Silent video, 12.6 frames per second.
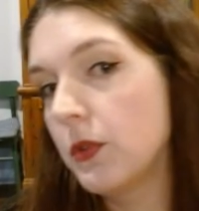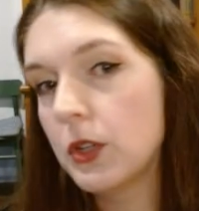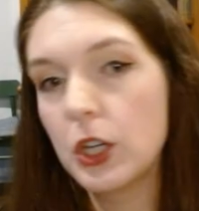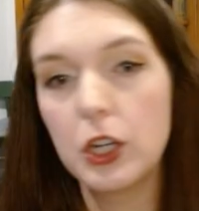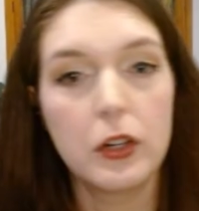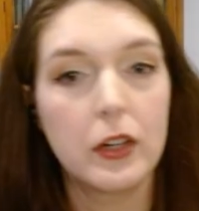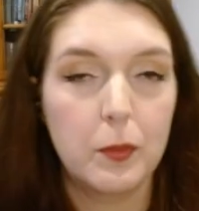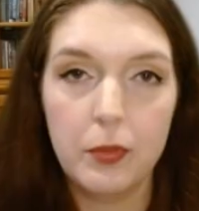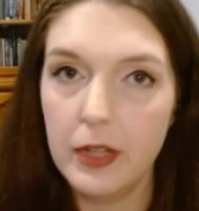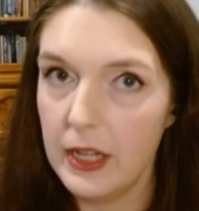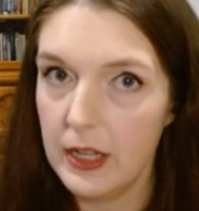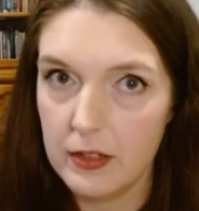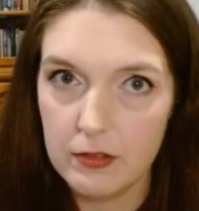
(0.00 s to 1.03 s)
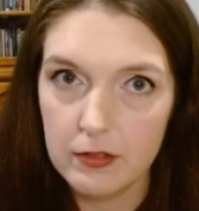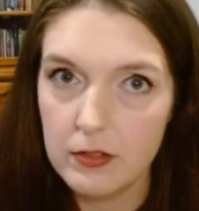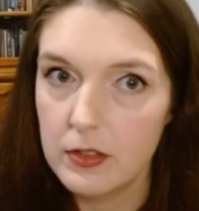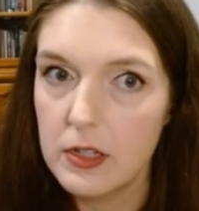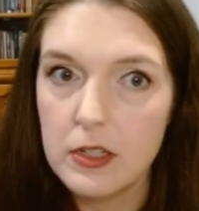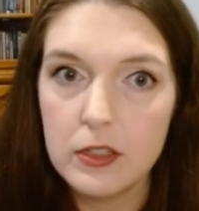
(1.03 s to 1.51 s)
current plan
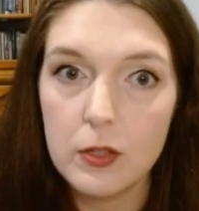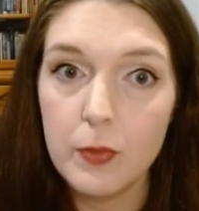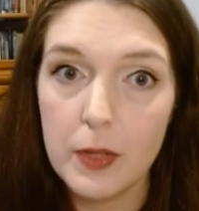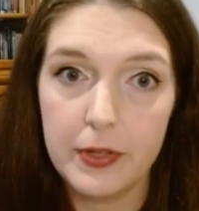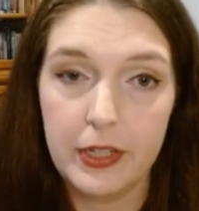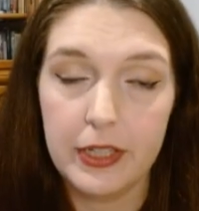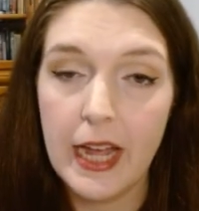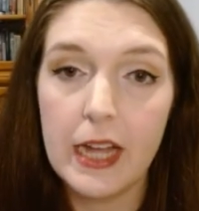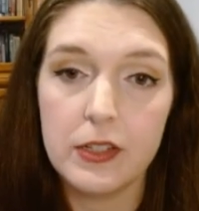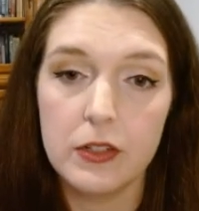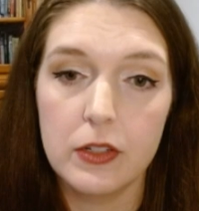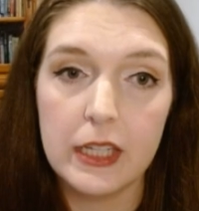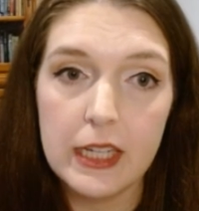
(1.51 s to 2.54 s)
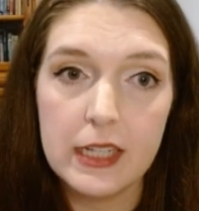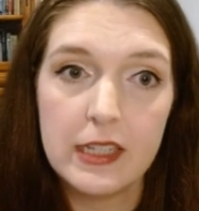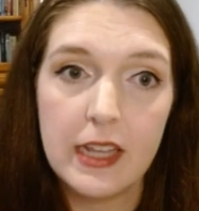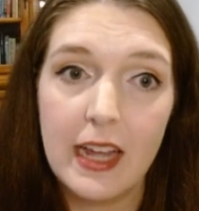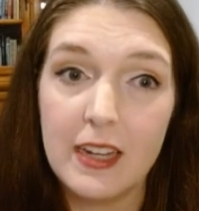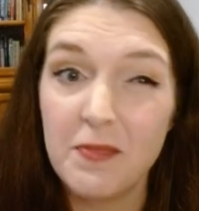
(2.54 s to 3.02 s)
to be able to castle a
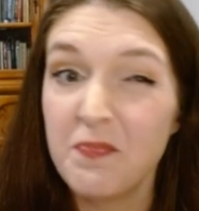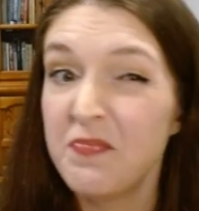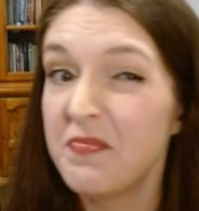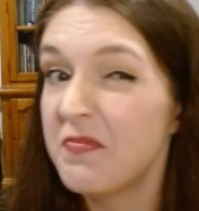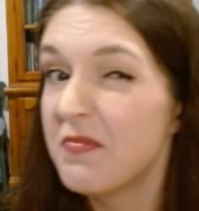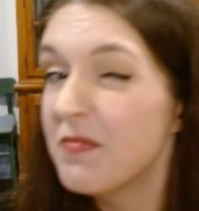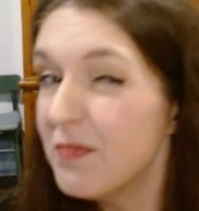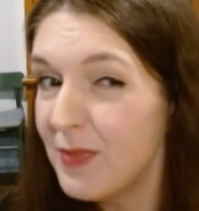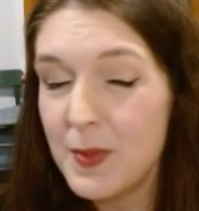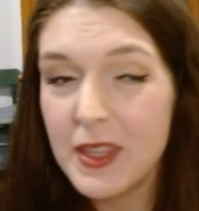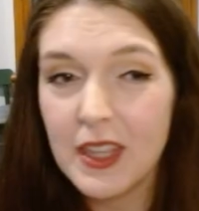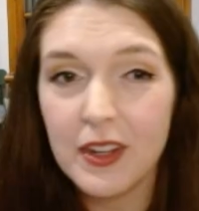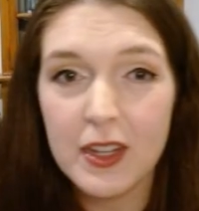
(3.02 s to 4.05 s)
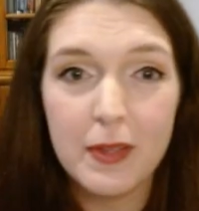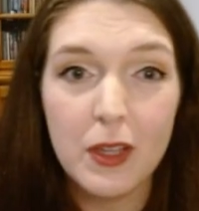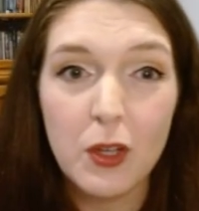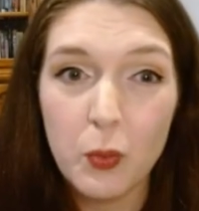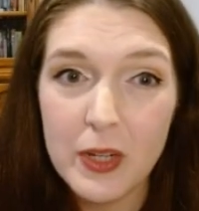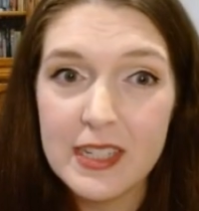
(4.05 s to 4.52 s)
kingside. Maybe there can be
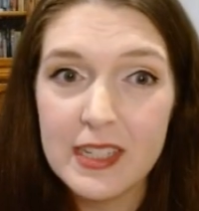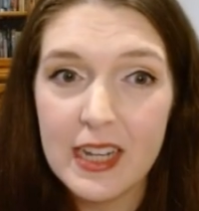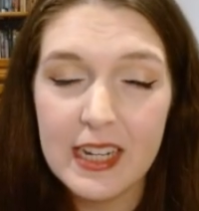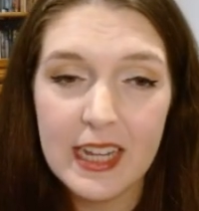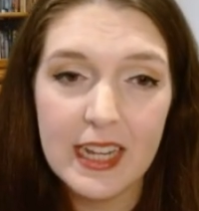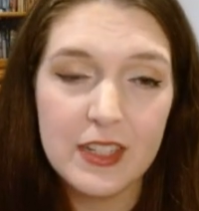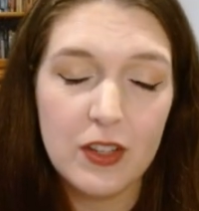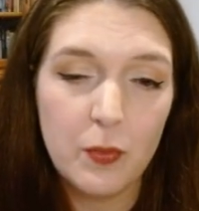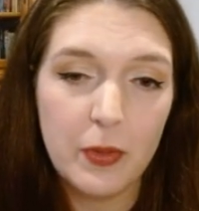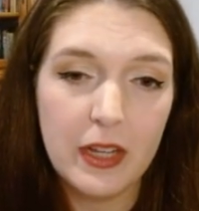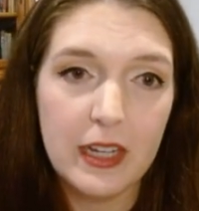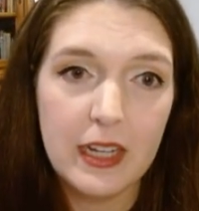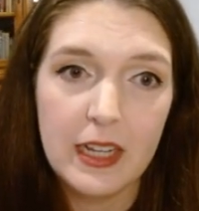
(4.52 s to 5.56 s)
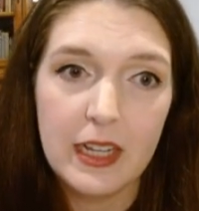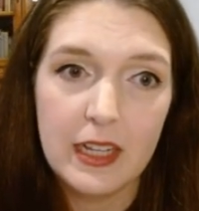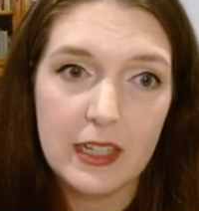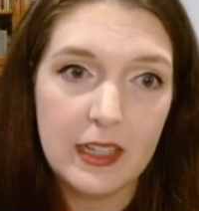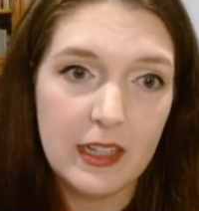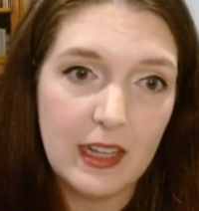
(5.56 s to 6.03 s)
a queenside castle, but
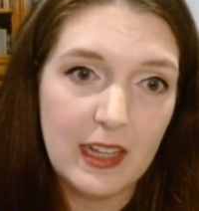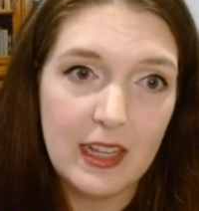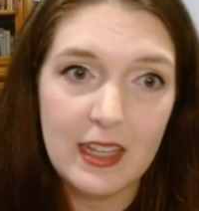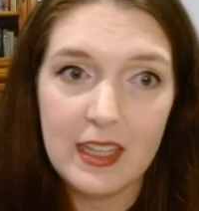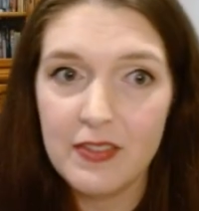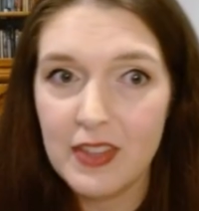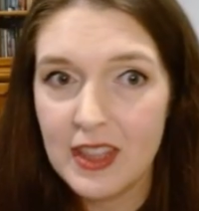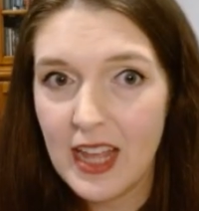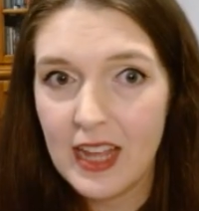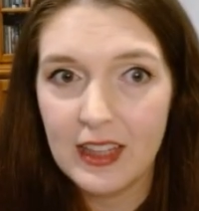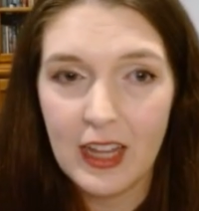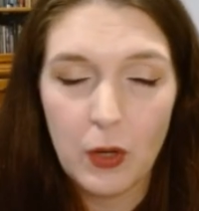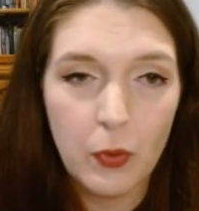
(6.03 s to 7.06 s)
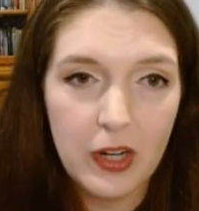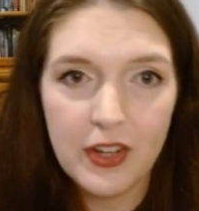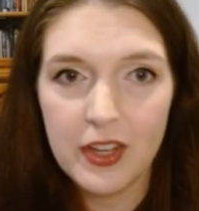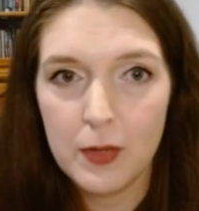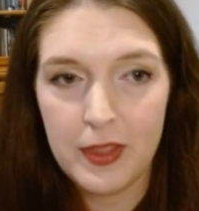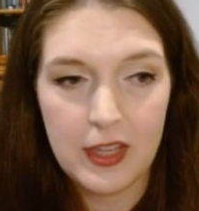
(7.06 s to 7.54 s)
even then, like, where are
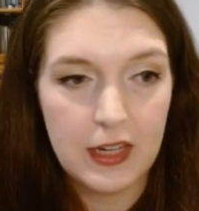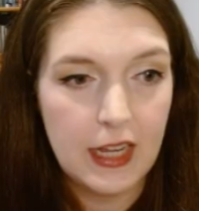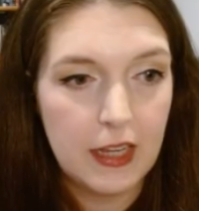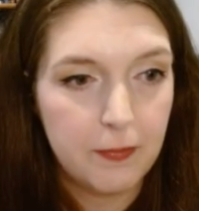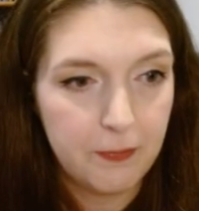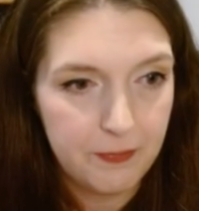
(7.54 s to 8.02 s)
you going to put the knight?